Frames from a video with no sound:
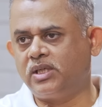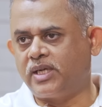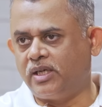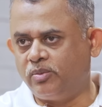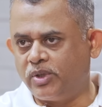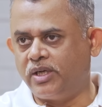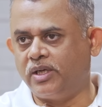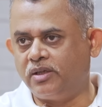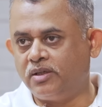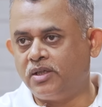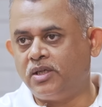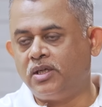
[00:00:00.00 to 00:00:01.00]
calibrating
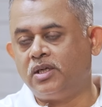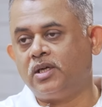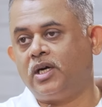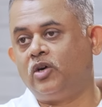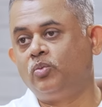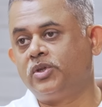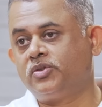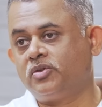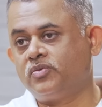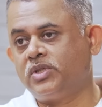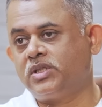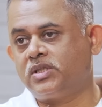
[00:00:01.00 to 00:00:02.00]
how much
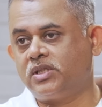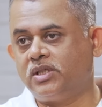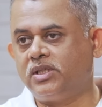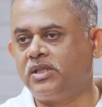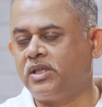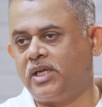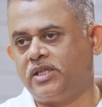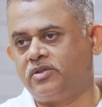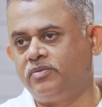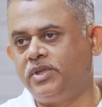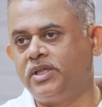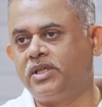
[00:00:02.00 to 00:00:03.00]
of this surge in the
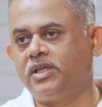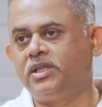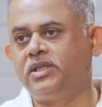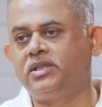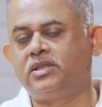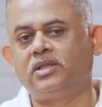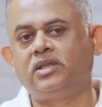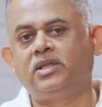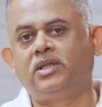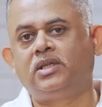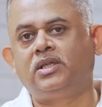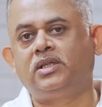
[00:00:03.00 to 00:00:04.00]
last week is
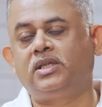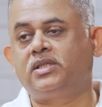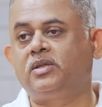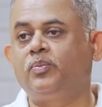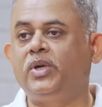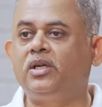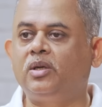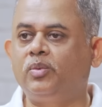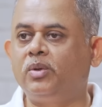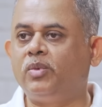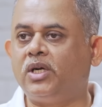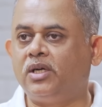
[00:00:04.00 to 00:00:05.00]
just a pent-up
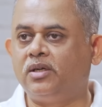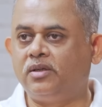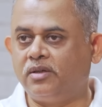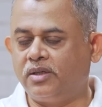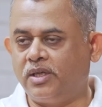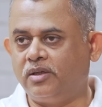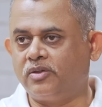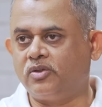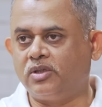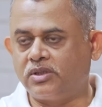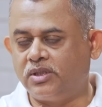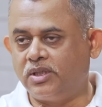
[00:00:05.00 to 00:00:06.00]
demand getting
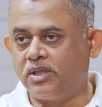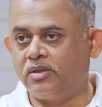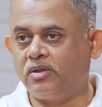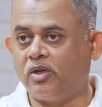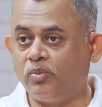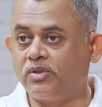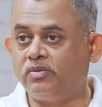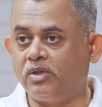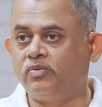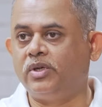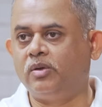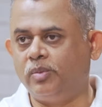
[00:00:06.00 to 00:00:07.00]
exhausted and how much
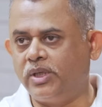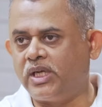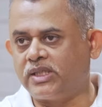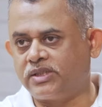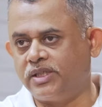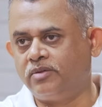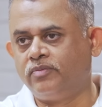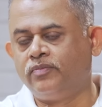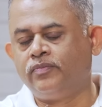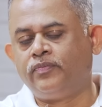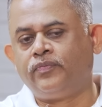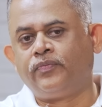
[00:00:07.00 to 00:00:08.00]
of it will be lasting.
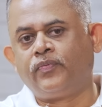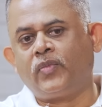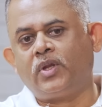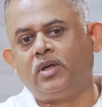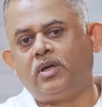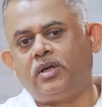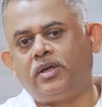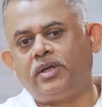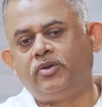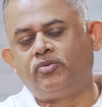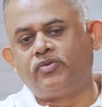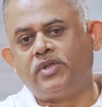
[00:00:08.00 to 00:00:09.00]

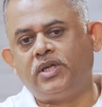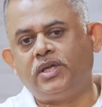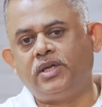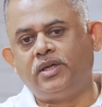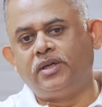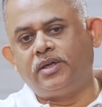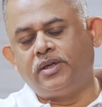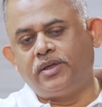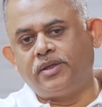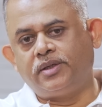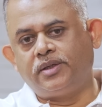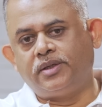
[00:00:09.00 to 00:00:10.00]
If say
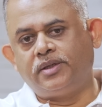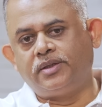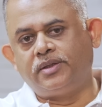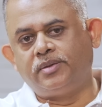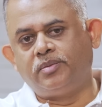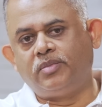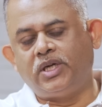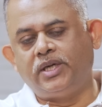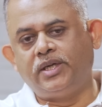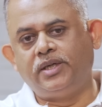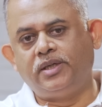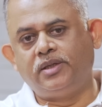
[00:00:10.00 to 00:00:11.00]

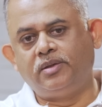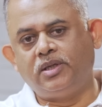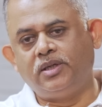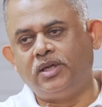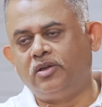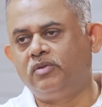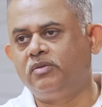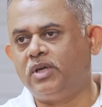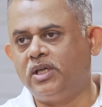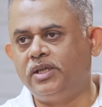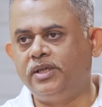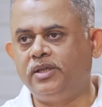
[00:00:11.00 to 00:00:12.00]
by the end of
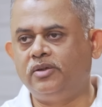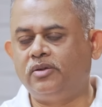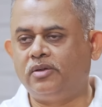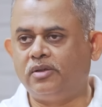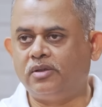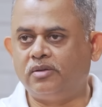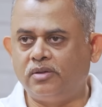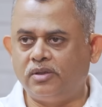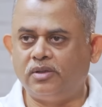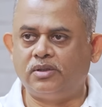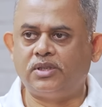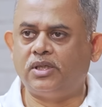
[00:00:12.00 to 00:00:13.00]
Diwali or
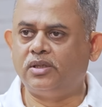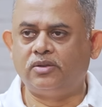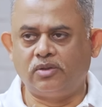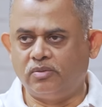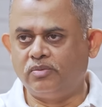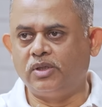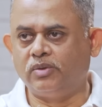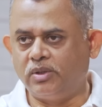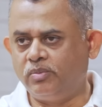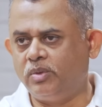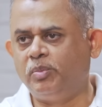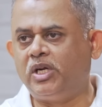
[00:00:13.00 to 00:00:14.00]
Chhath or whatever,
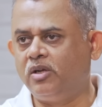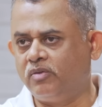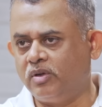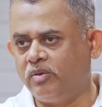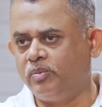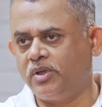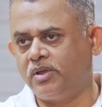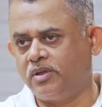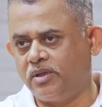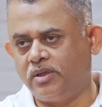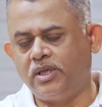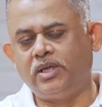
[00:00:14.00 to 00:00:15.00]
in the middle of November
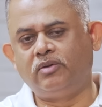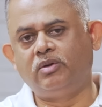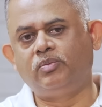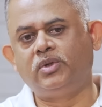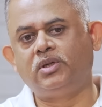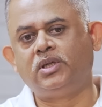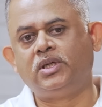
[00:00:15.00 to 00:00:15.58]
and November,